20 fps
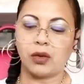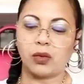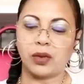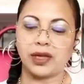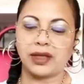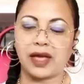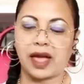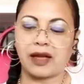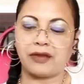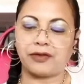
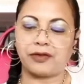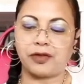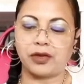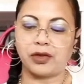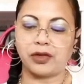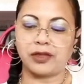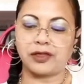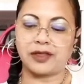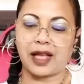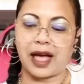with that
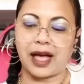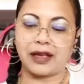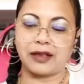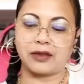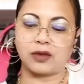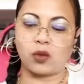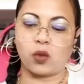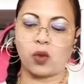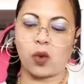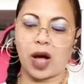
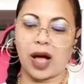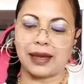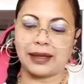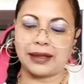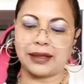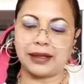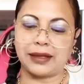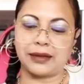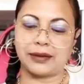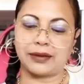full-size
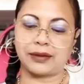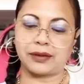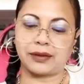wallet.